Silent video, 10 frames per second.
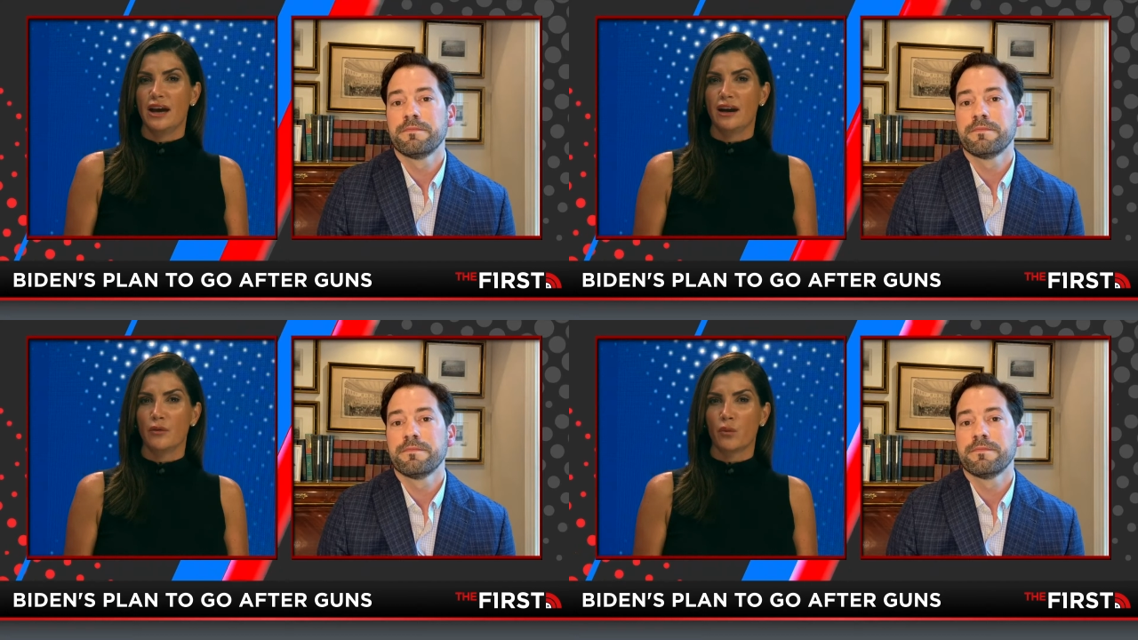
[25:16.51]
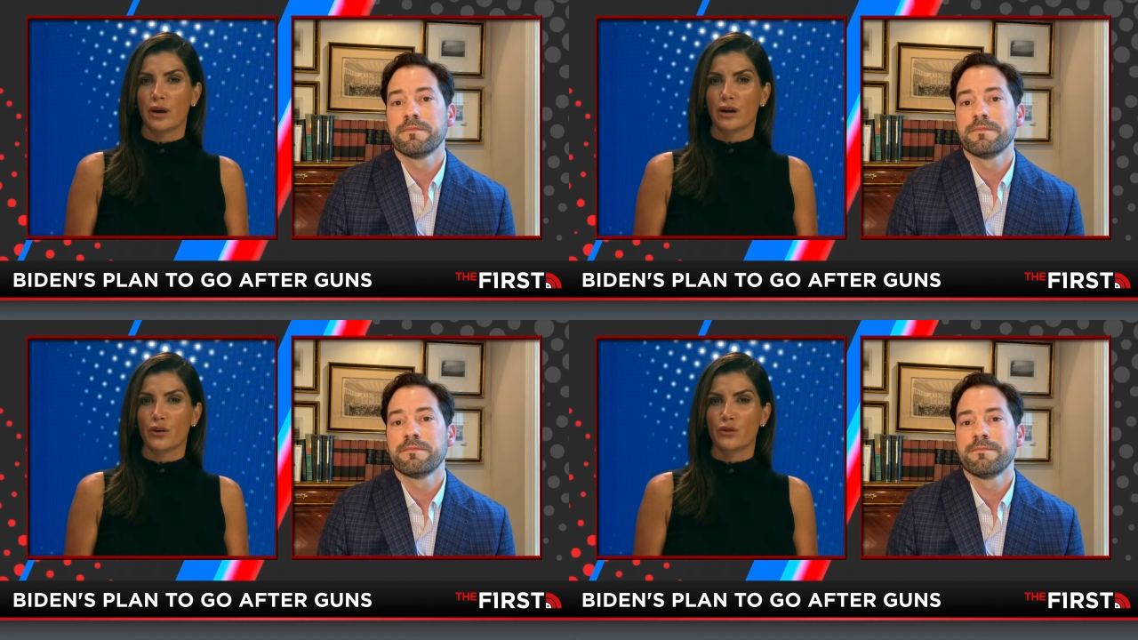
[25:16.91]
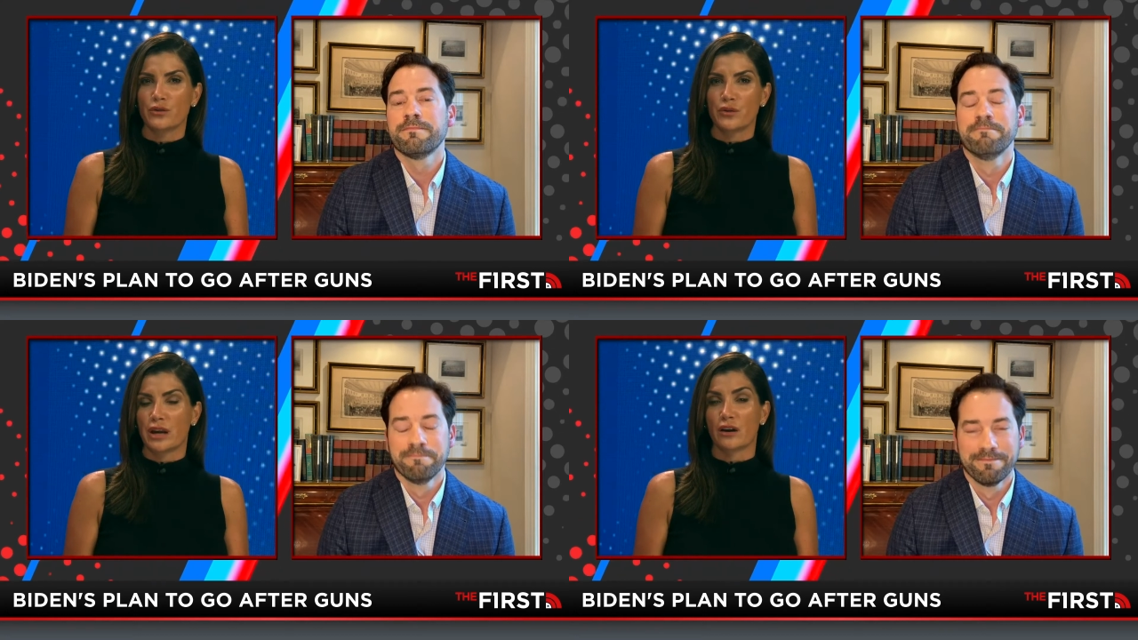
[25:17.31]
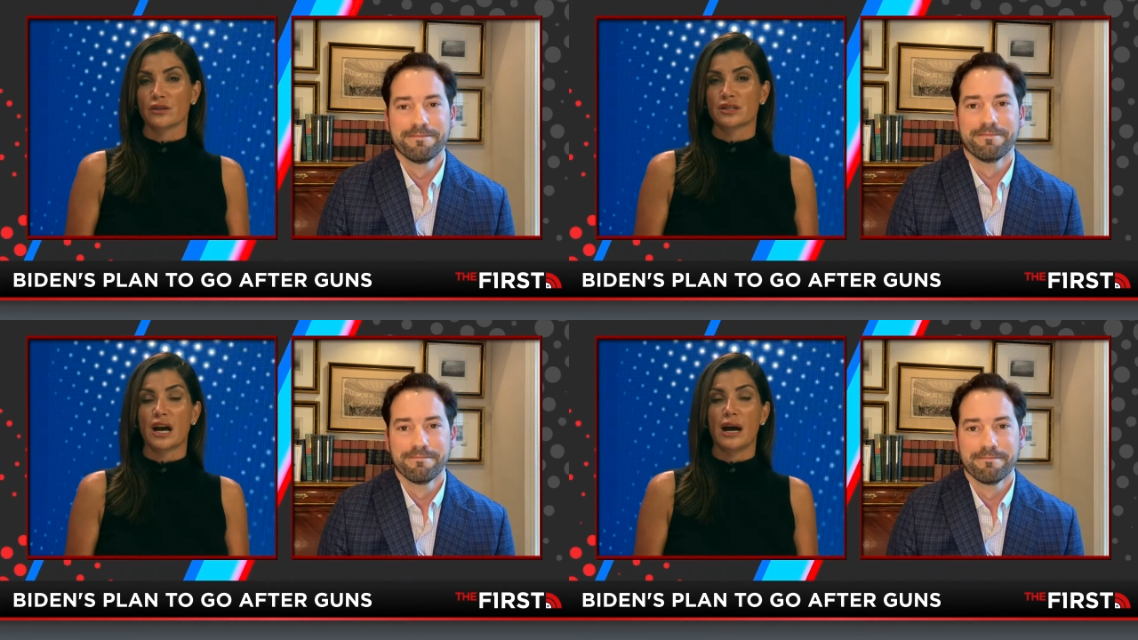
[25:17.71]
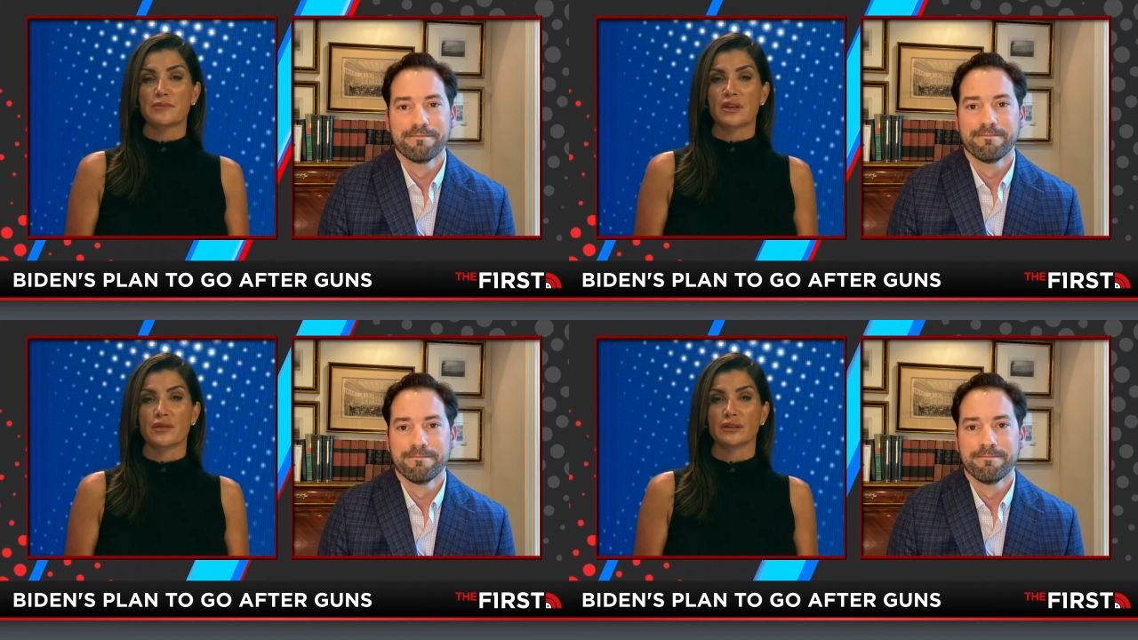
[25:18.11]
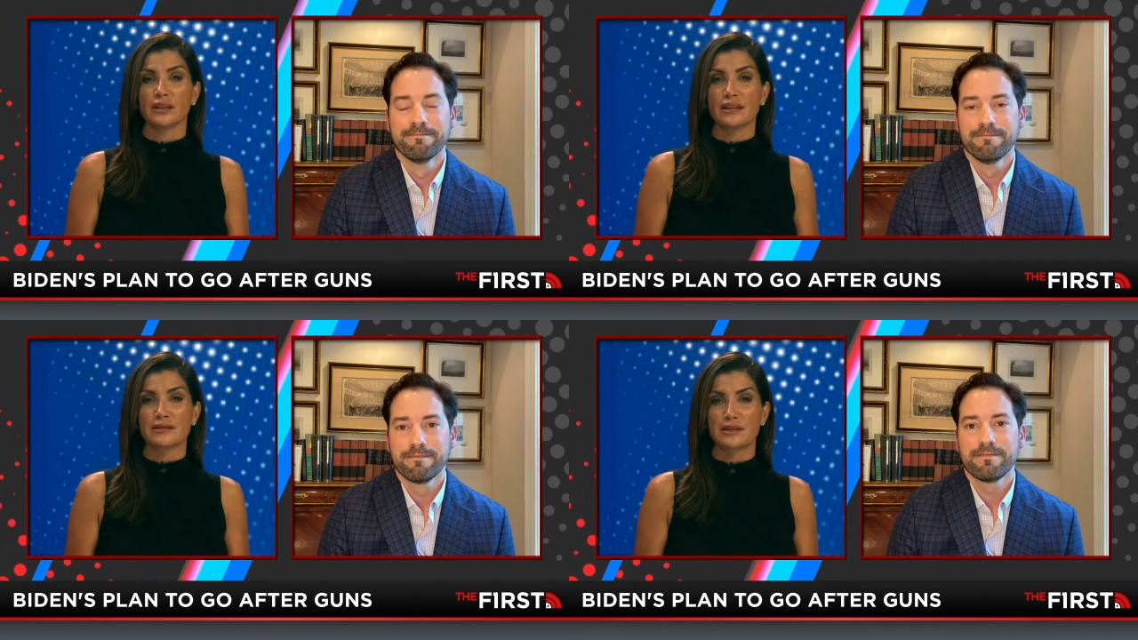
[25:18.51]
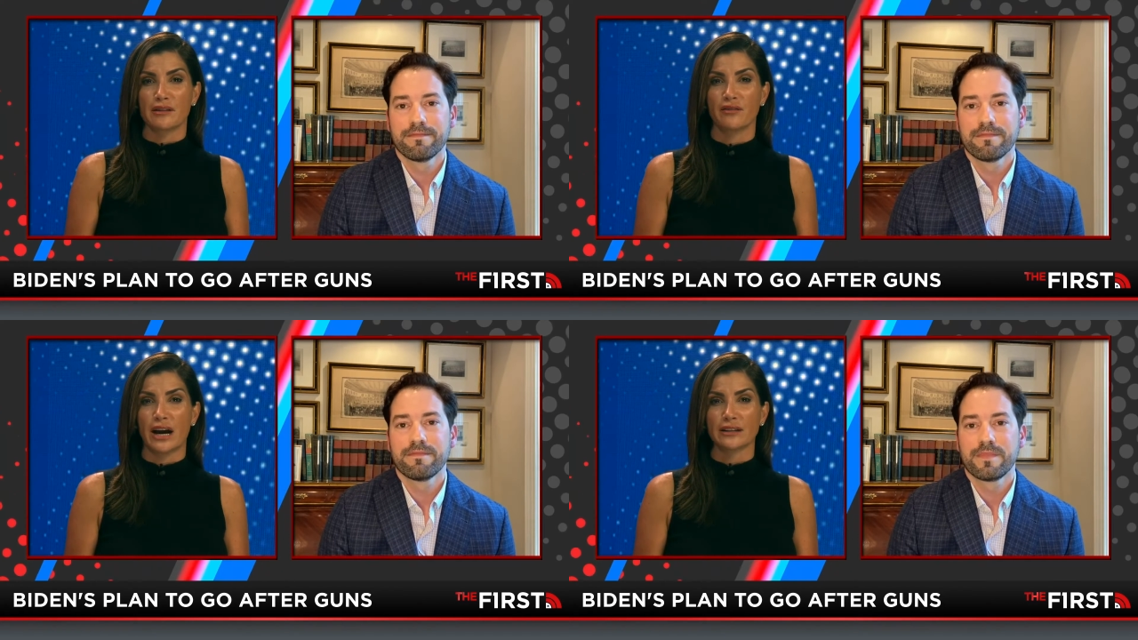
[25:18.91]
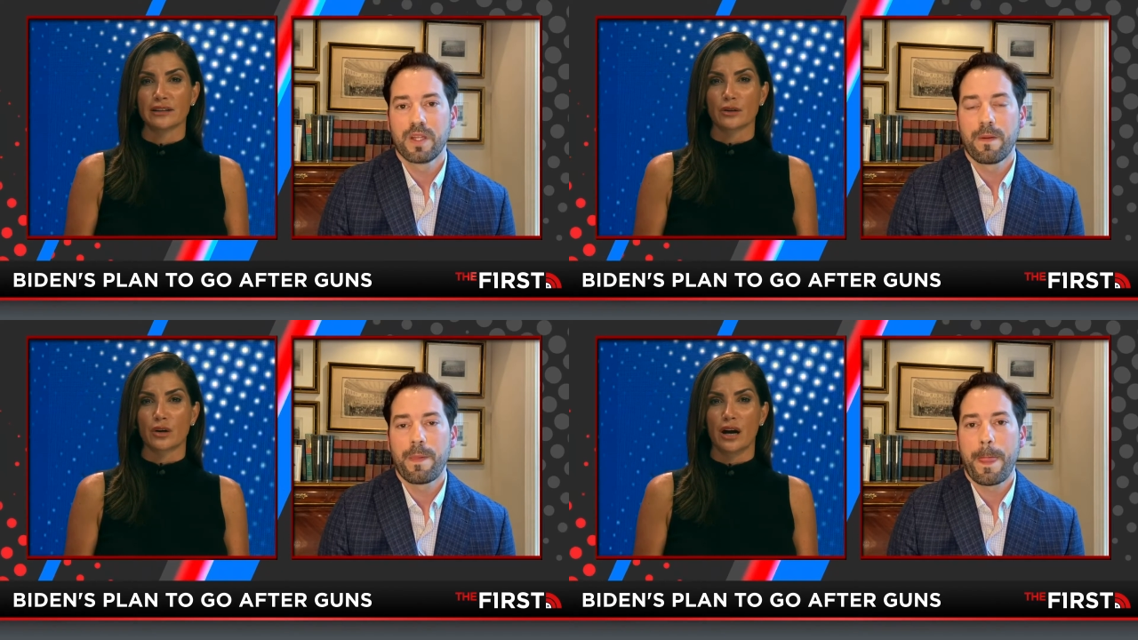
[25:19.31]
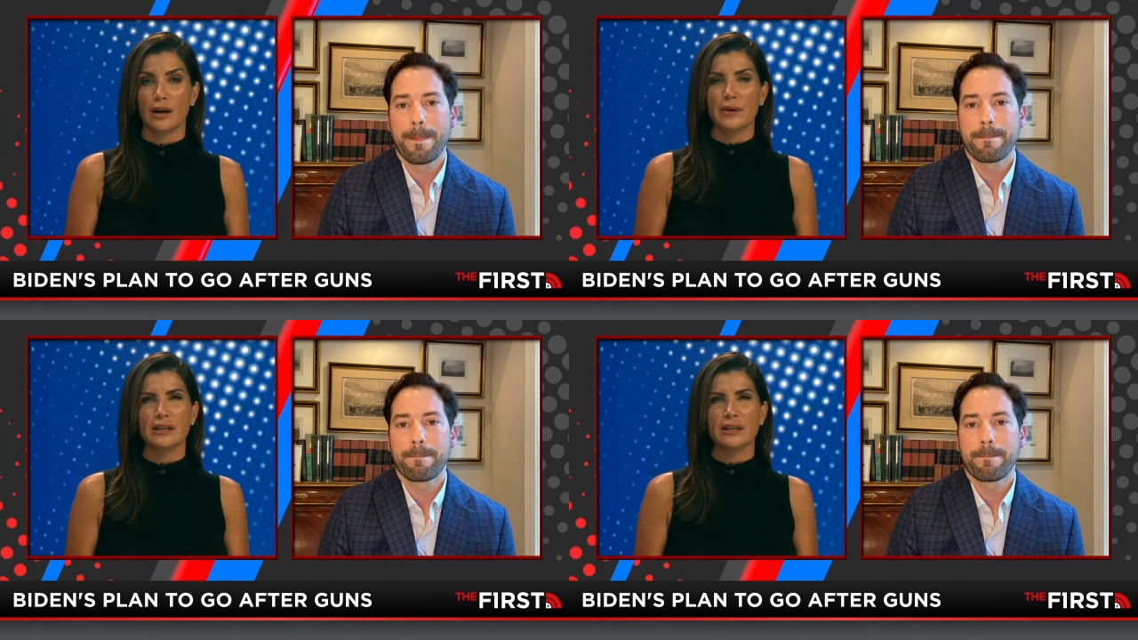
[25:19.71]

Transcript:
Speaker 1: uh, where that are tops on the list of violent crime.